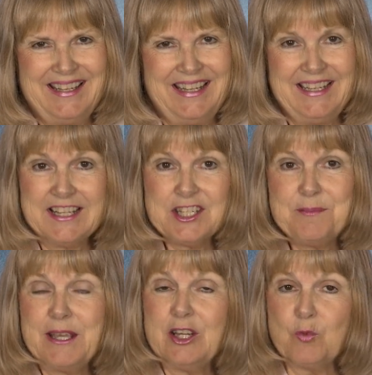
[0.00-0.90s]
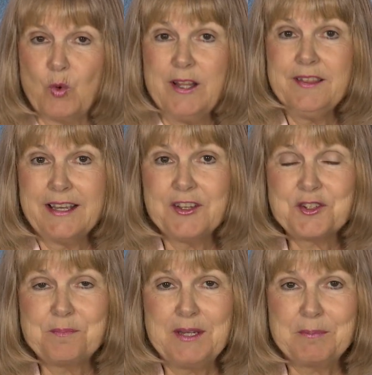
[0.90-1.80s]
An estimated
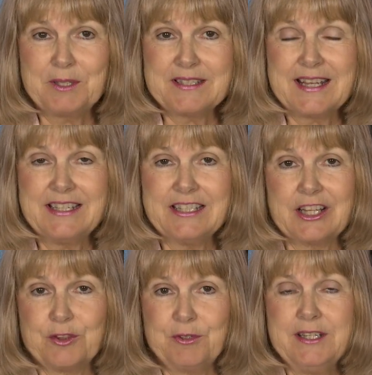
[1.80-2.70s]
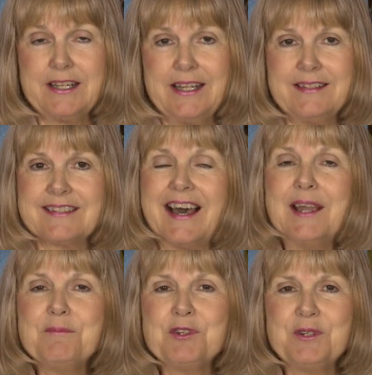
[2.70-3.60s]
1,000 people attended the 3-day
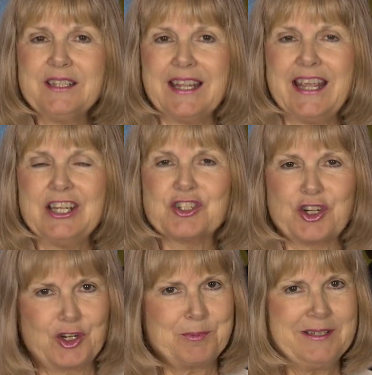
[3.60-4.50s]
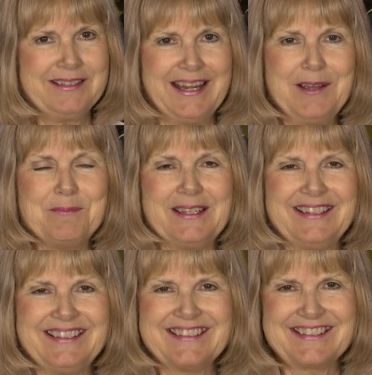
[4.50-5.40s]
Time to Engage urban camp
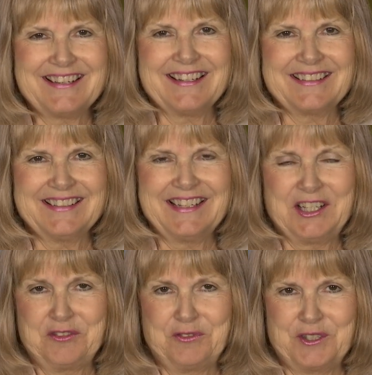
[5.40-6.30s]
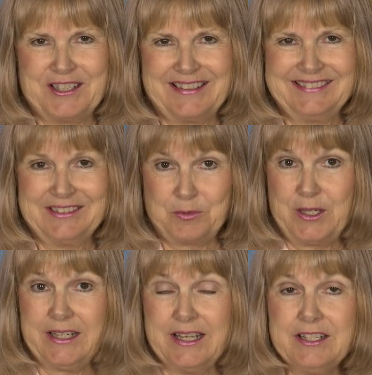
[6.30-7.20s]
meeting in Stockton, California, the
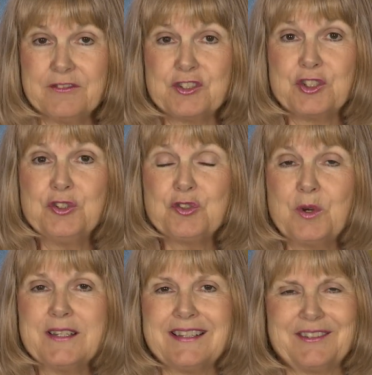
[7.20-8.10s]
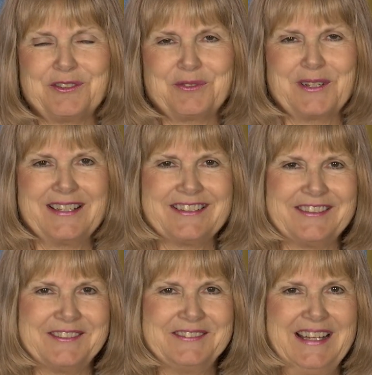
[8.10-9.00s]
weekend of June 20 through 22.